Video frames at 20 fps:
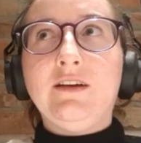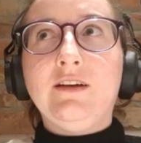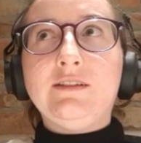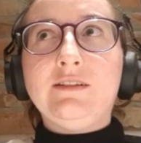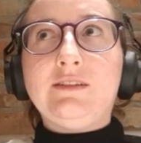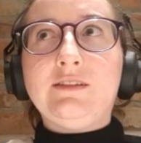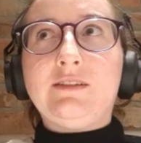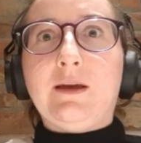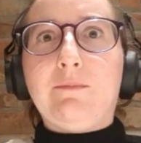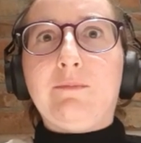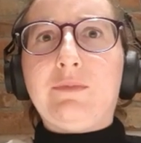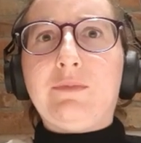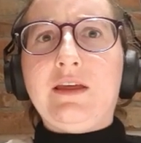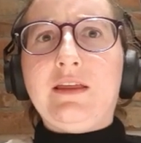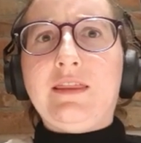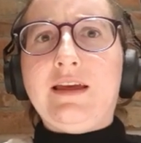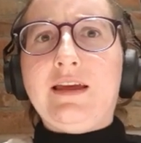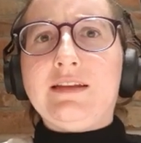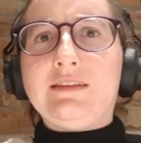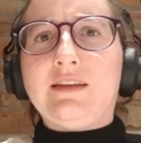something
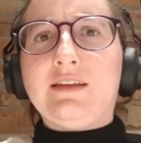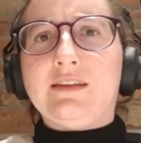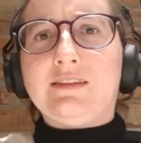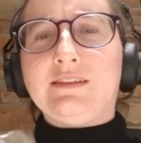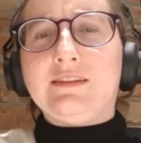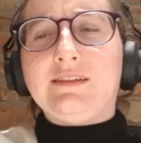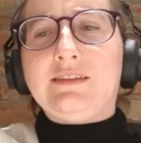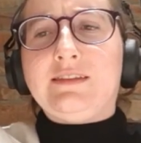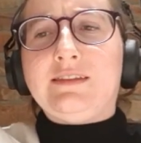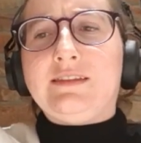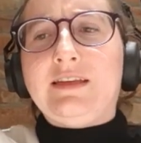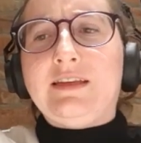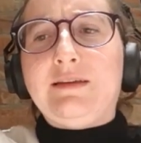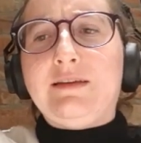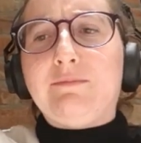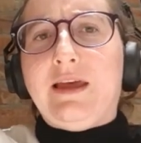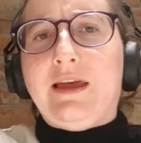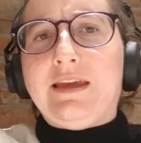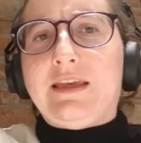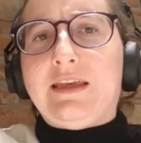that doesn't seem
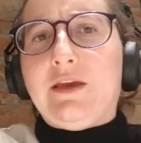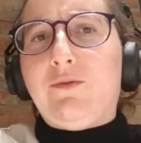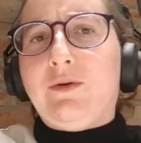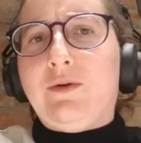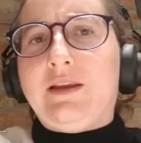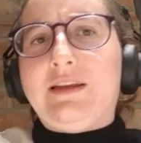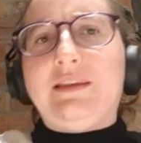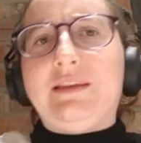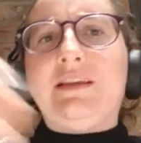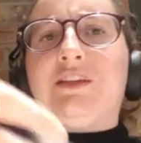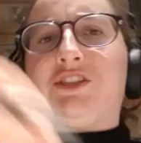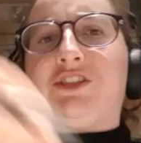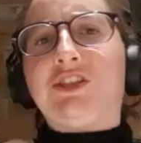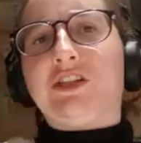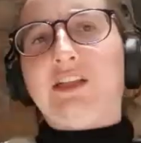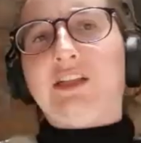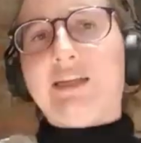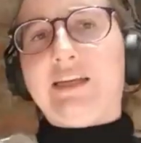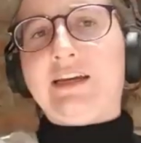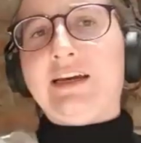like it would
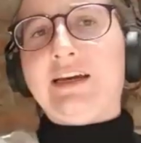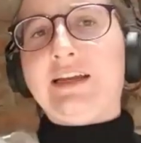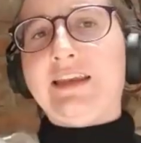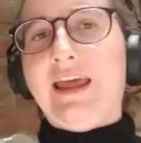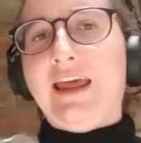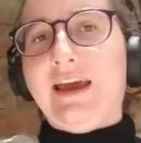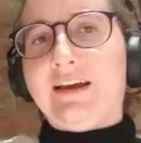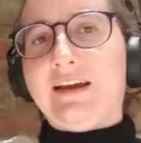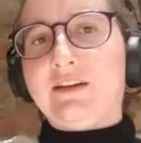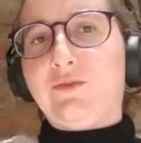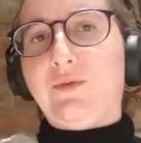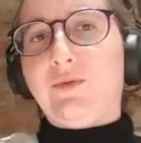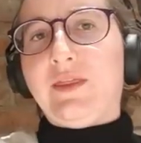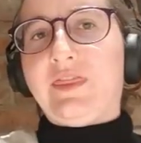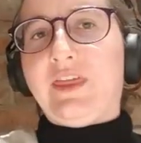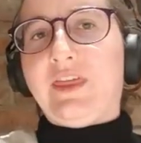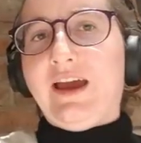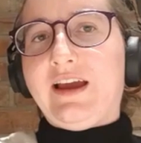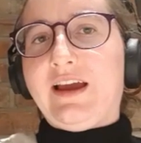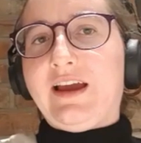initially connect with
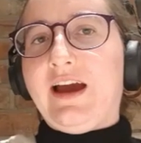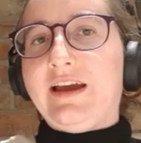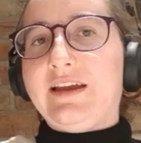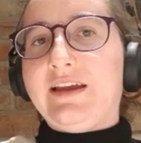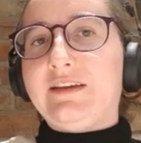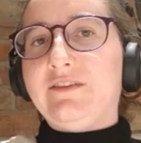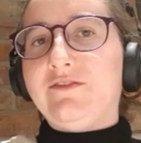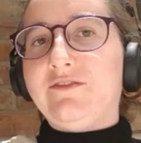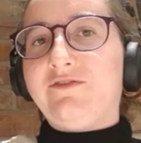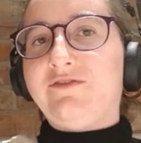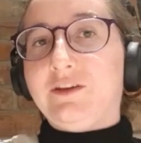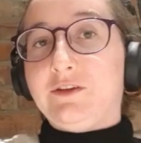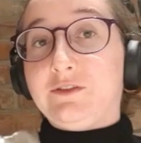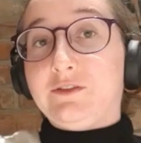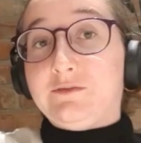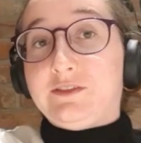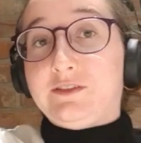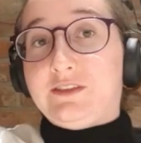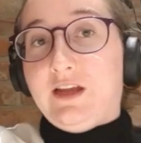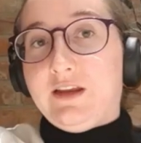that kind of field of
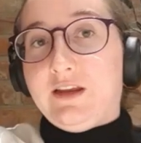study.